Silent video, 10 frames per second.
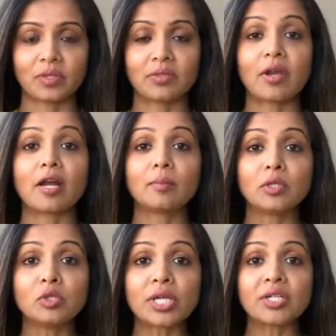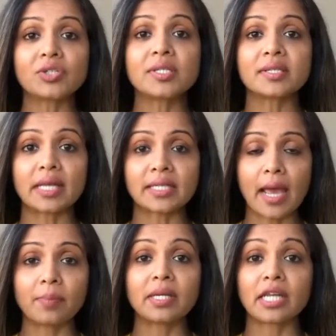There are mutations that
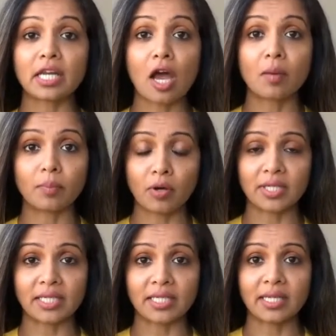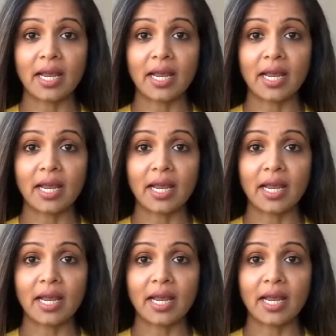happen in our body,